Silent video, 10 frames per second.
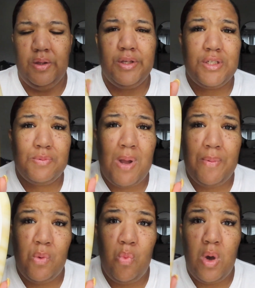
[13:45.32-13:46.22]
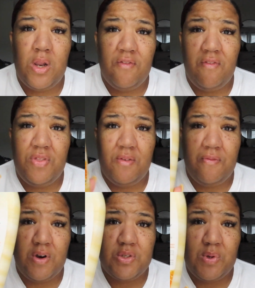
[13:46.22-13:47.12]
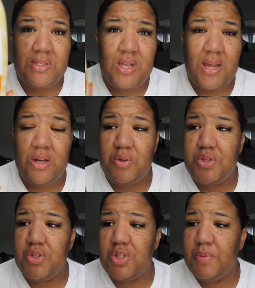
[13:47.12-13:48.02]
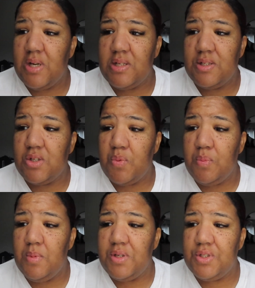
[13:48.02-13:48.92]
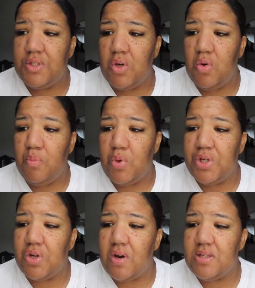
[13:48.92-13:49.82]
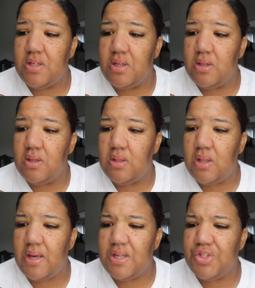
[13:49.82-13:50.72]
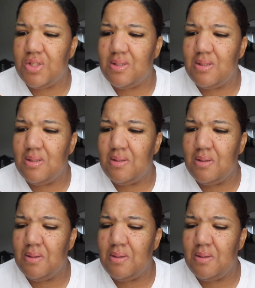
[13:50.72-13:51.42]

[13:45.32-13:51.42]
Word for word: this is probably one of the first ones that I go to just because it's so, it's so moisturizing. Like it's just,